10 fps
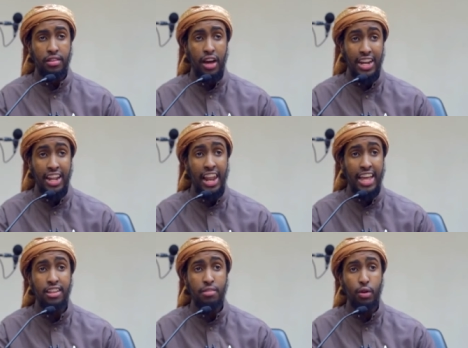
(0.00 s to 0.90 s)

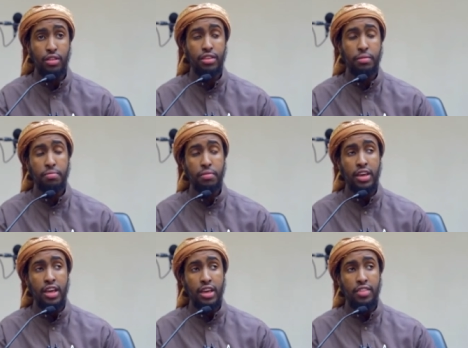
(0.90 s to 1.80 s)
Underline this point.
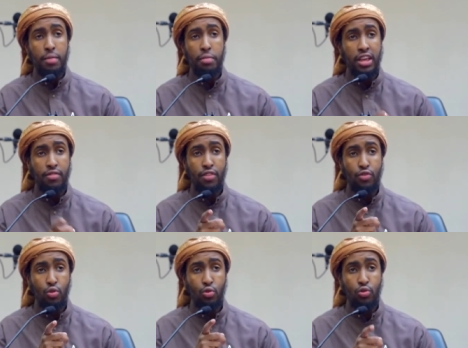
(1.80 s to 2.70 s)
They believe if
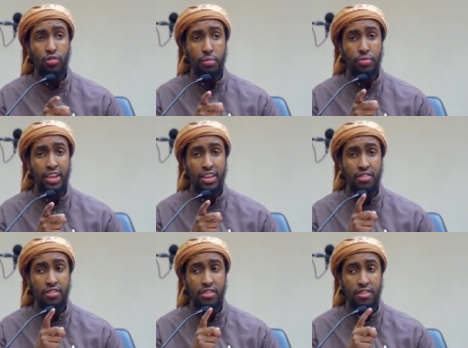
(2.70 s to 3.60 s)
you do something
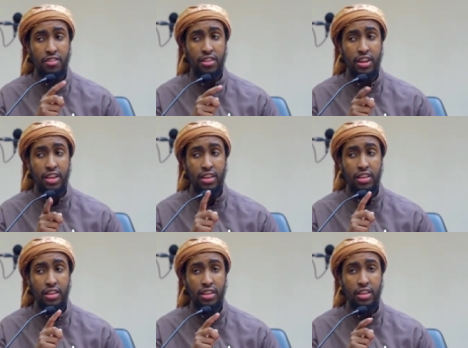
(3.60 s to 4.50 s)
consistently,
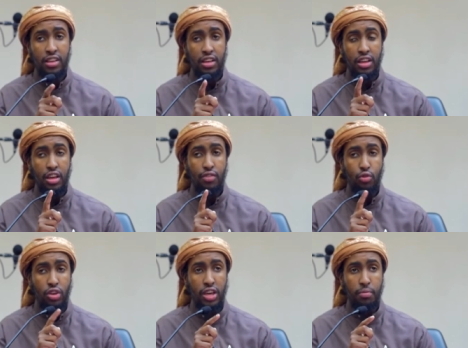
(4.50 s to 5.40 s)
if
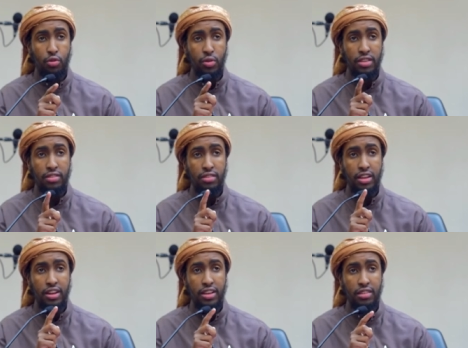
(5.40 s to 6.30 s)
you keep doing a
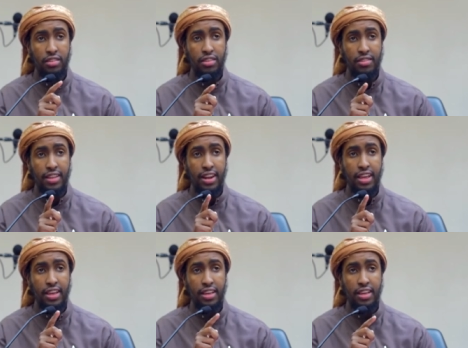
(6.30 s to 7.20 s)
sin
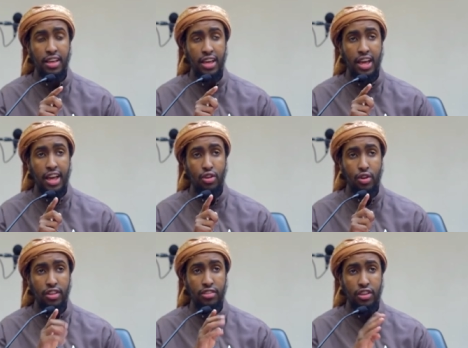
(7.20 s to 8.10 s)
consistently, and
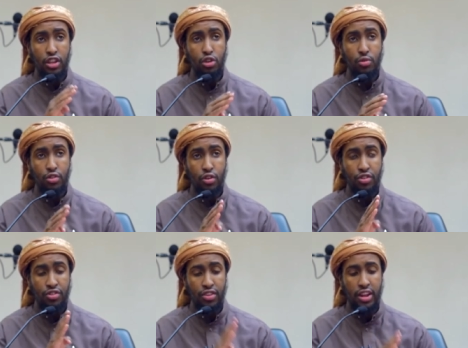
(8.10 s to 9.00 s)
you're continuous on
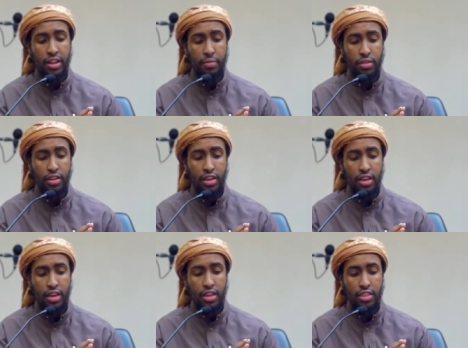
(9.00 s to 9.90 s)
a sin,
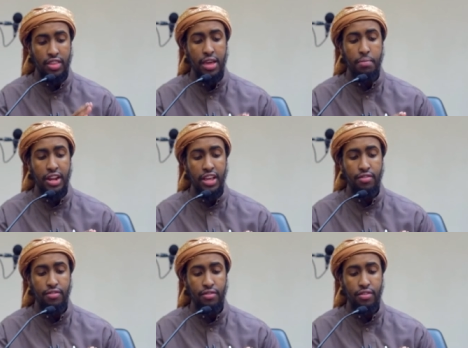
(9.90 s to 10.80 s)
they
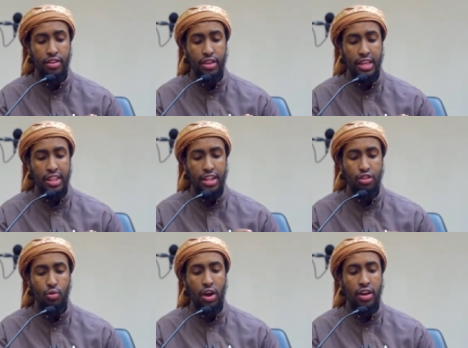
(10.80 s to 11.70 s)
believe that
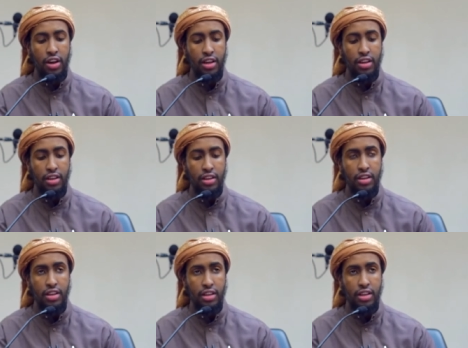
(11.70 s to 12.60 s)
you are,
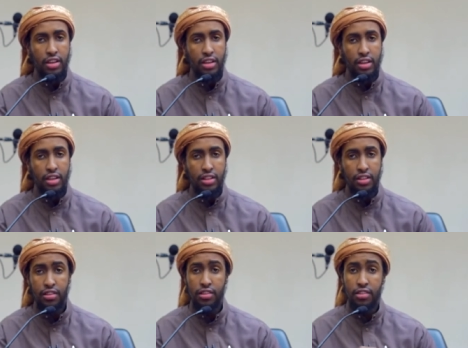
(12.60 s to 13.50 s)
that
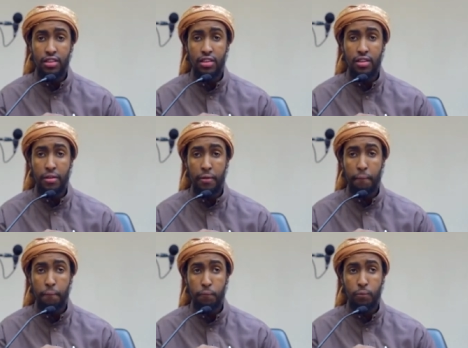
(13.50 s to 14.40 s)
this is
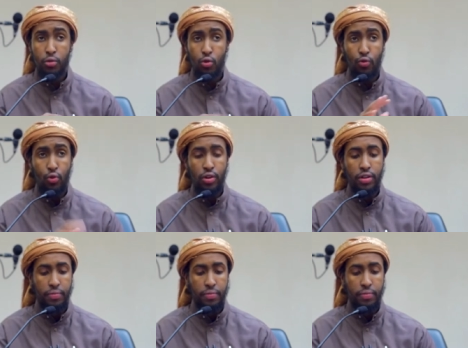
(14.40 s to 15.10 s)
kufr.